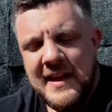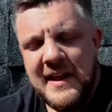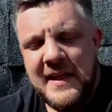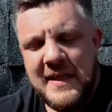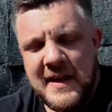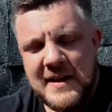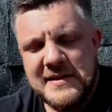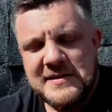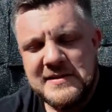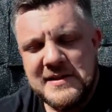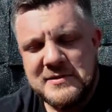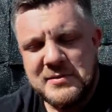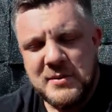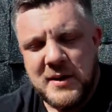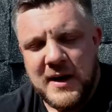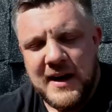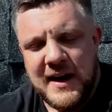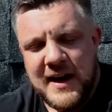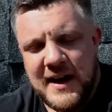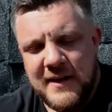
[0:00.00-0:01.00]
And that's
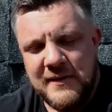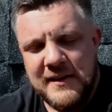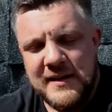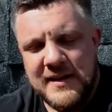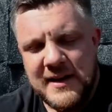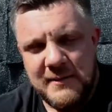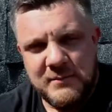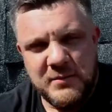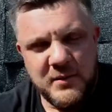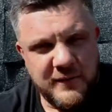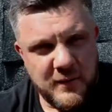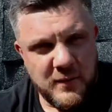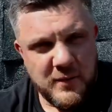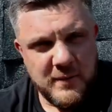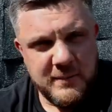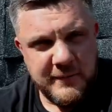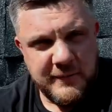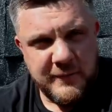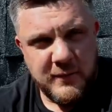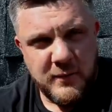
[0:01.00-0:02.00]
what I haven't done
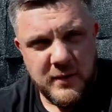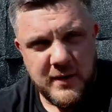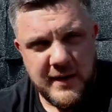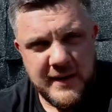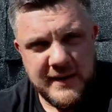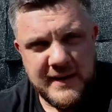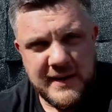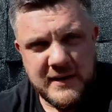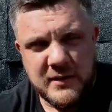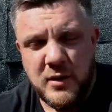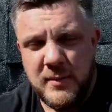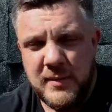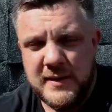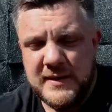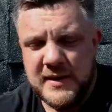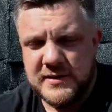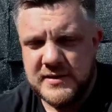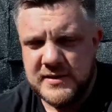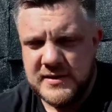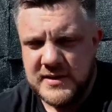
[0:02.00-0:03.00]
before in
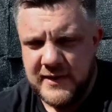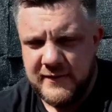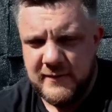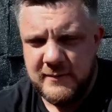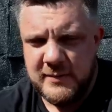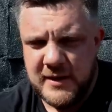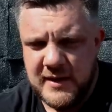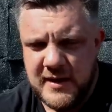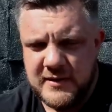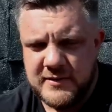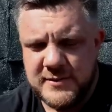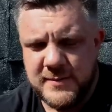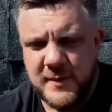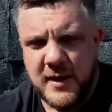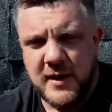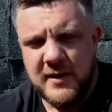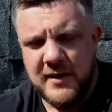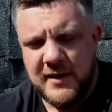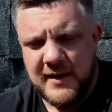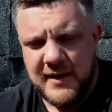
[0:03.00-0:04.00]
competitions. I haven't been that
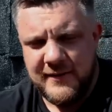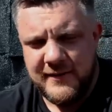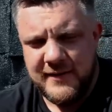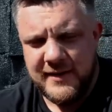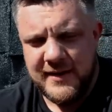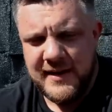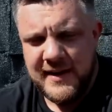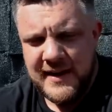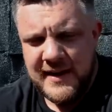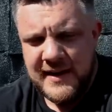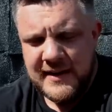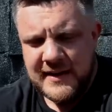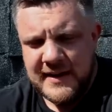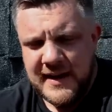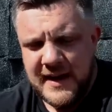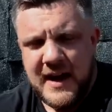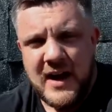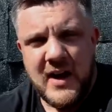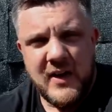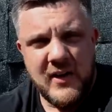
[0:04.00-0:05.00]
smart and I haven't
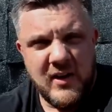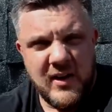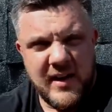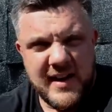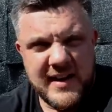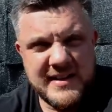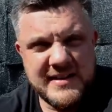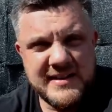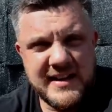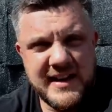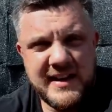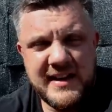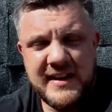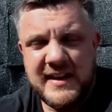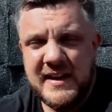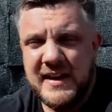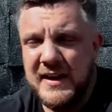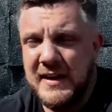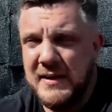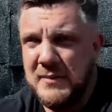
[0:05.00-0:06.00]
kind of analysed
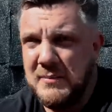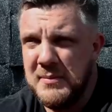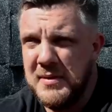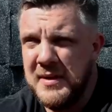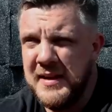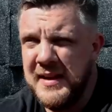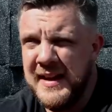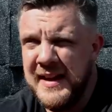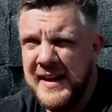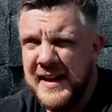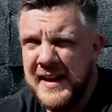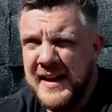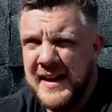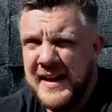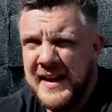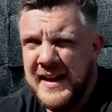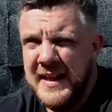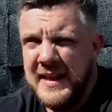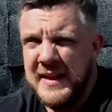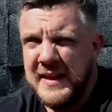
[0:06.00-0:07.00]

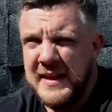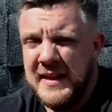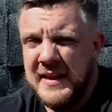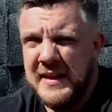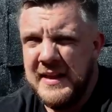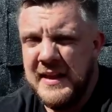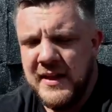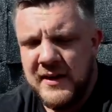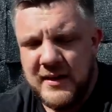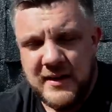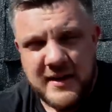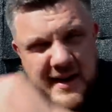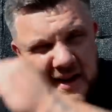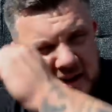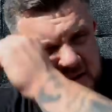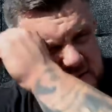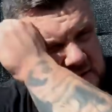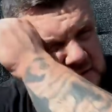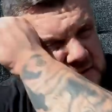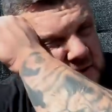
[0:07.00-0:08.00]
the other
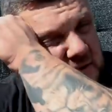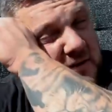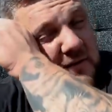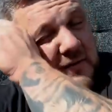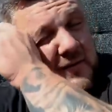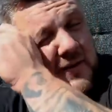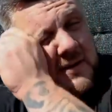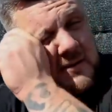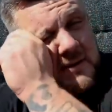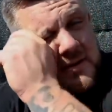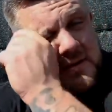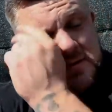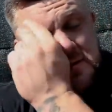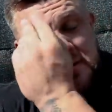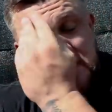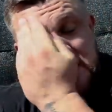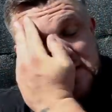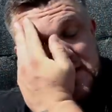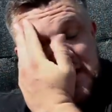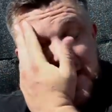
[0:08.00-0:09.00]
guys that's gone in front of me.
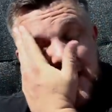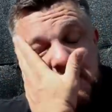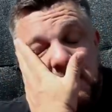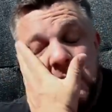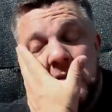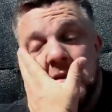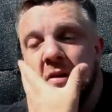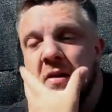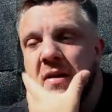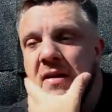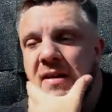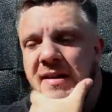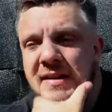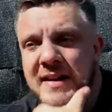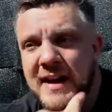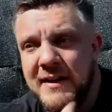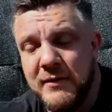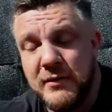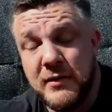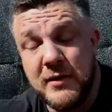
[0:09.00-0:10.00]
So this time, you know, I need
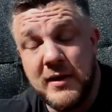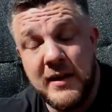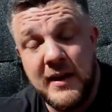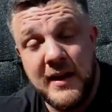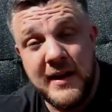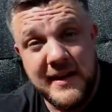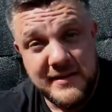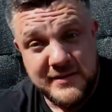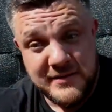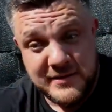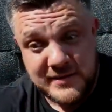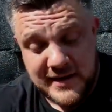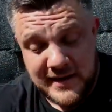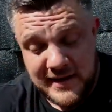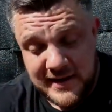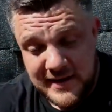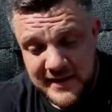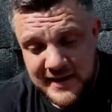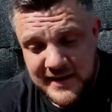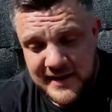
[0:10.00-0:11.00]
to have a look at that and just
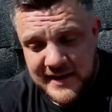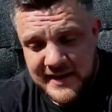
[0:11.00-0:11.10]
kind of